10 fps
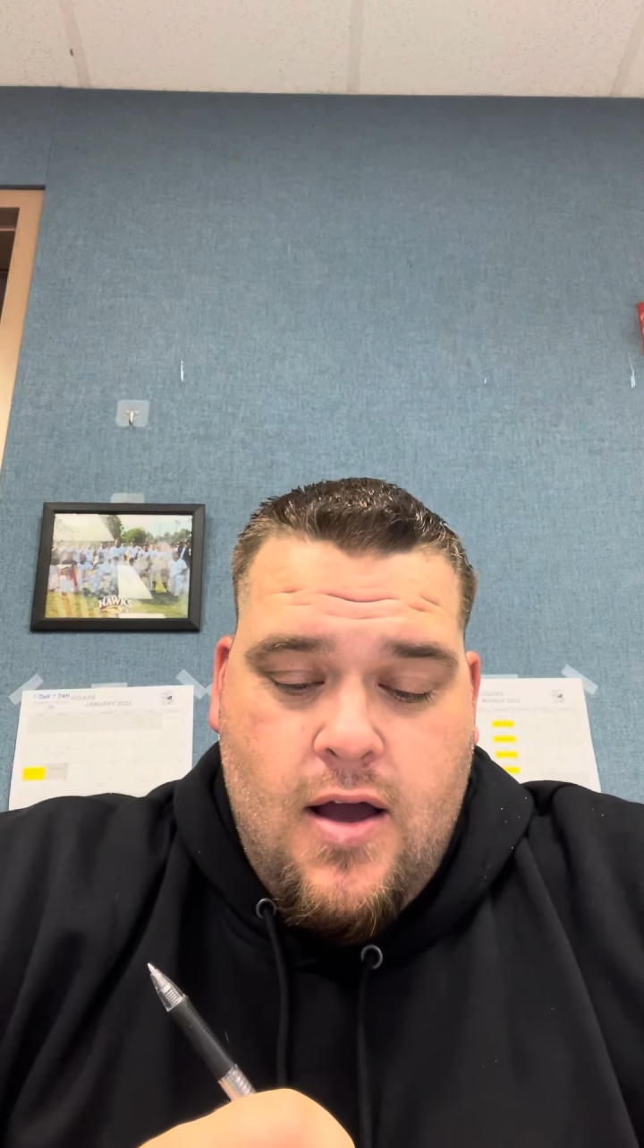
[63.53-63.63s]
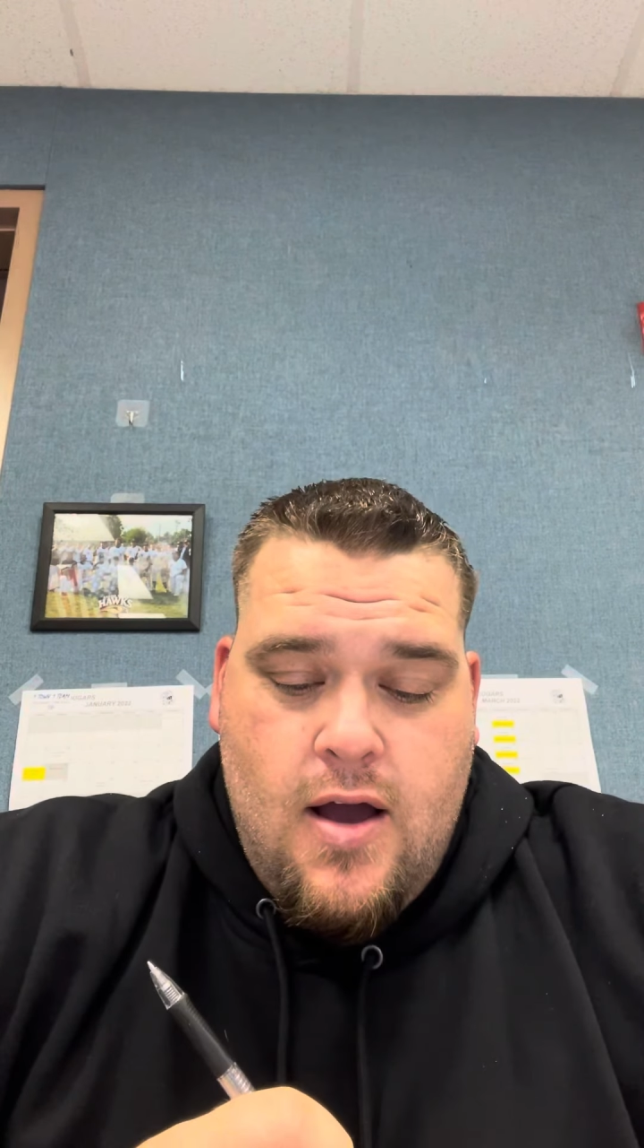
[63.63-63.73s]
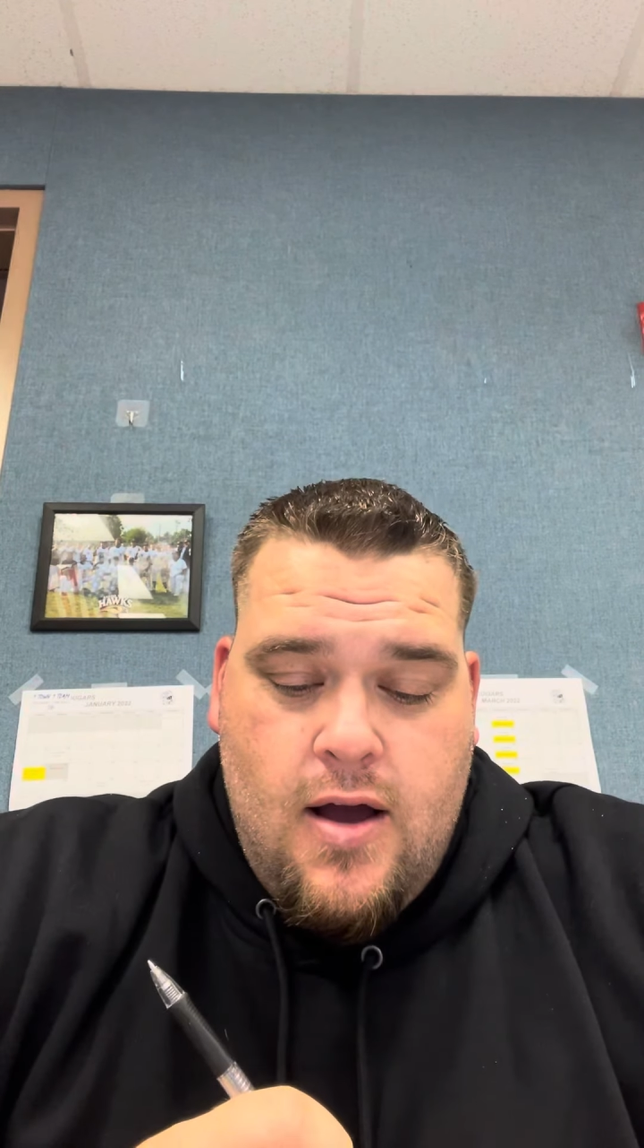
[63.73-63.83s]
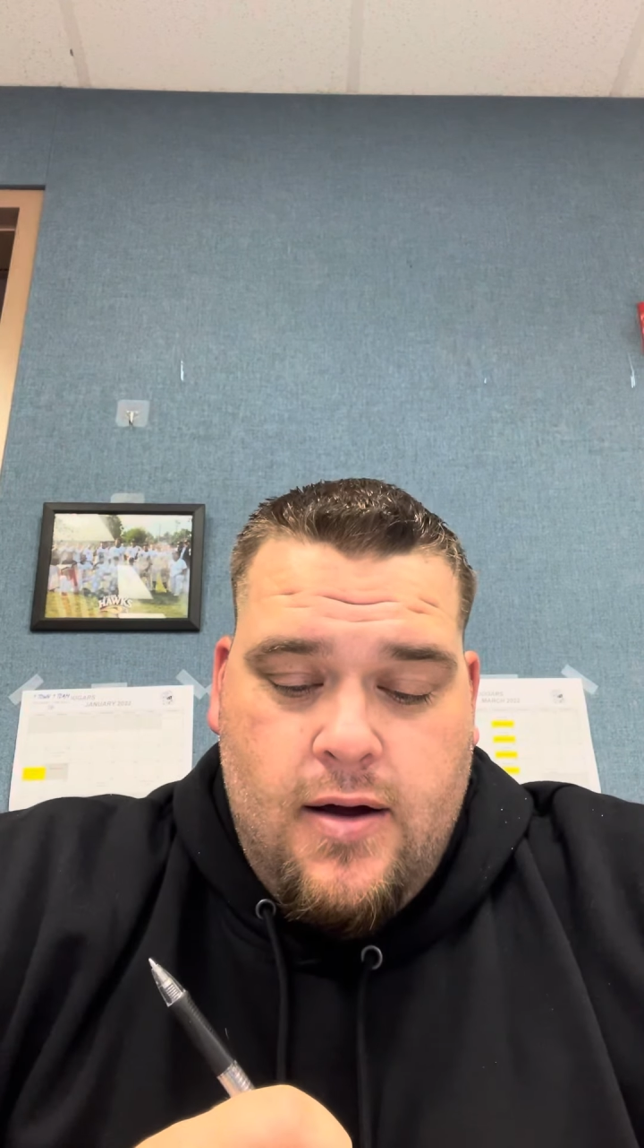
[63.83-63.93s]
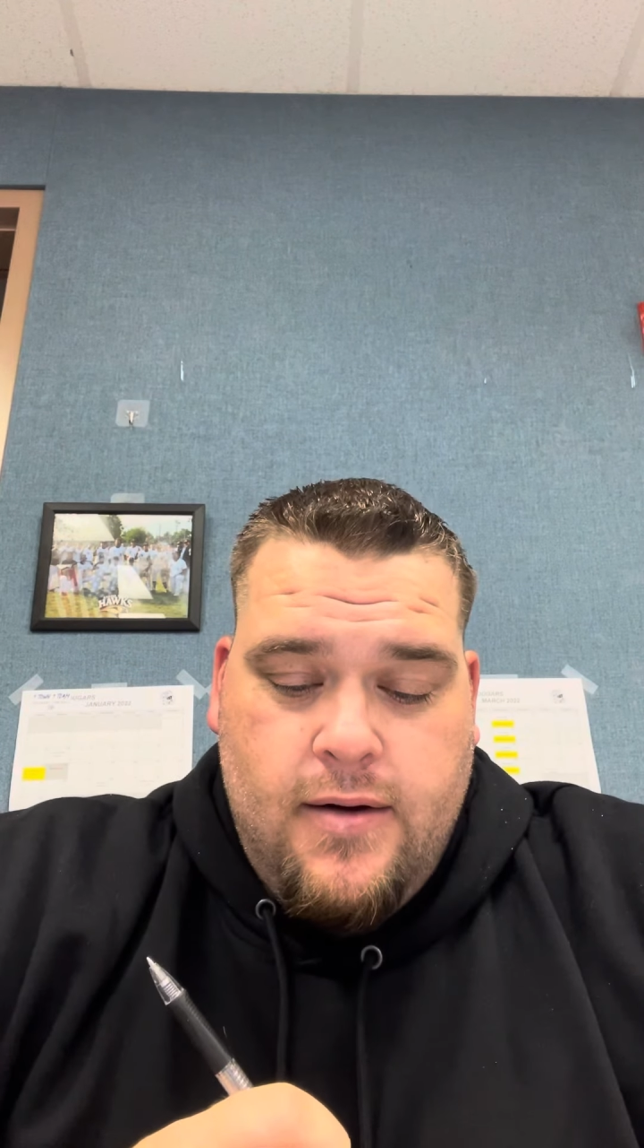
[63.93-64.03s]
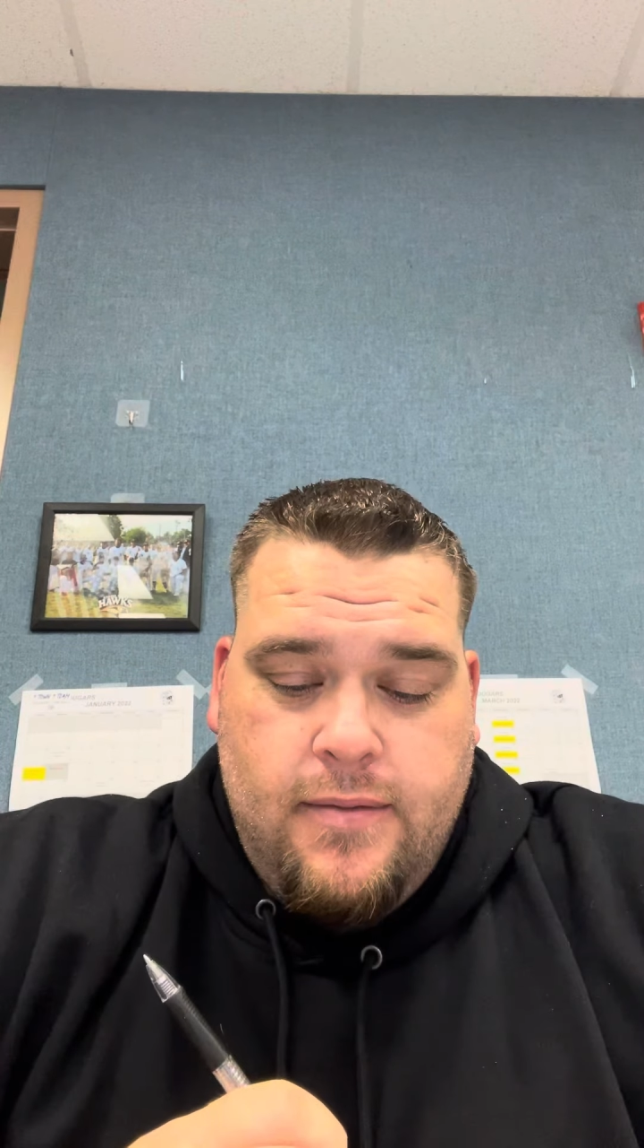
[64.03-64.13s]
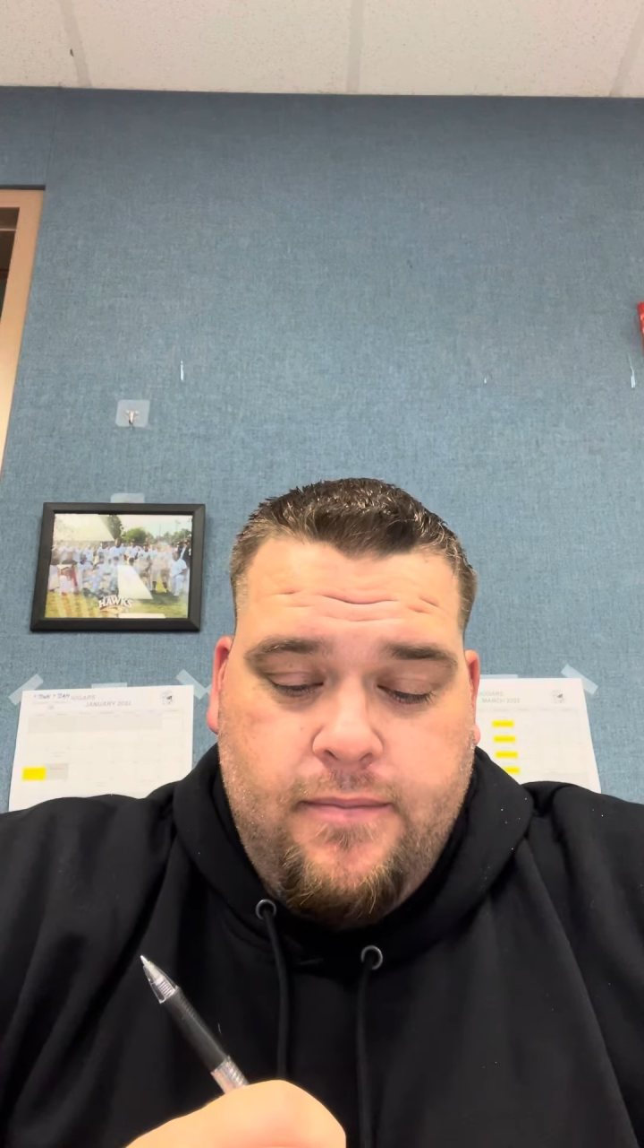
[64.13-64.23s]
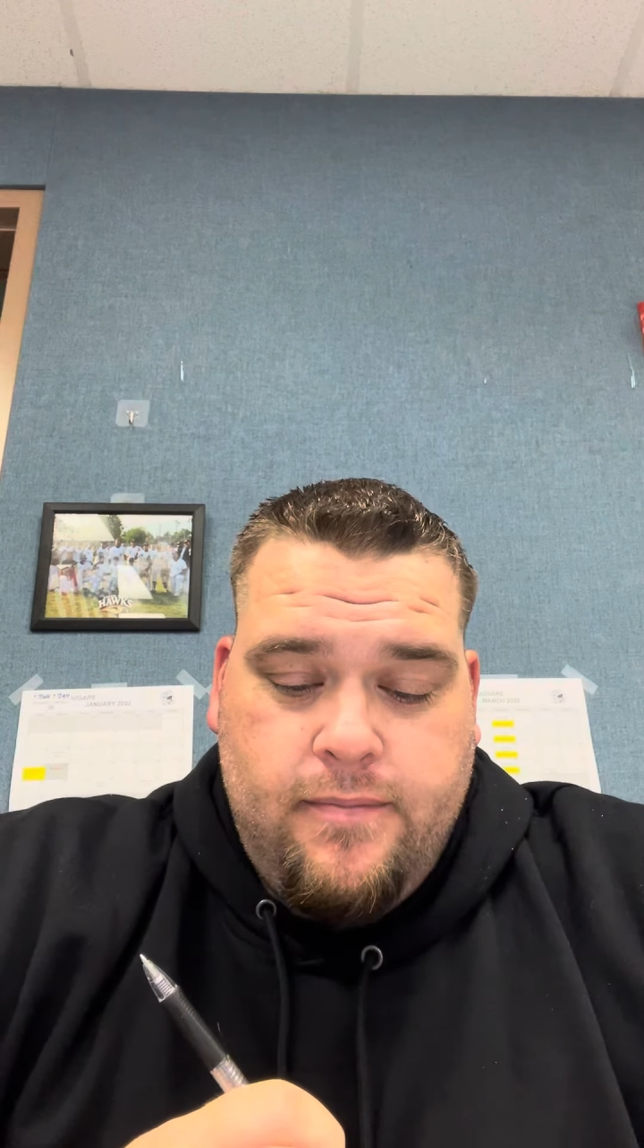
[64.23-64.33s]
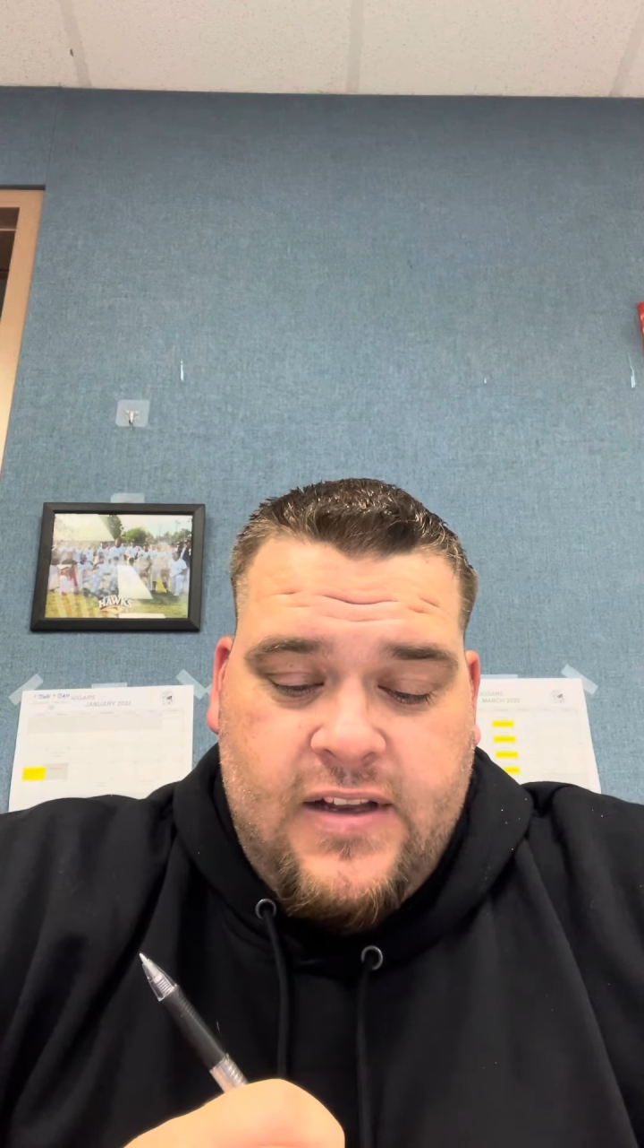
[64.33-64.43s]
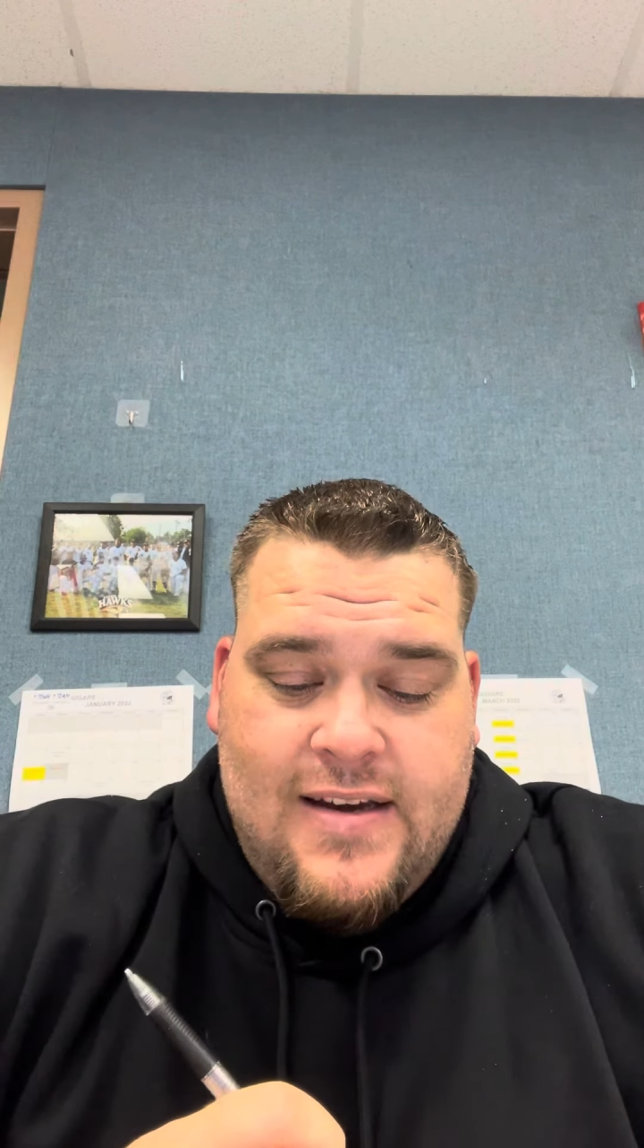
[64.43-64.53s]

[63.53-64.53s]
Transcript: Um,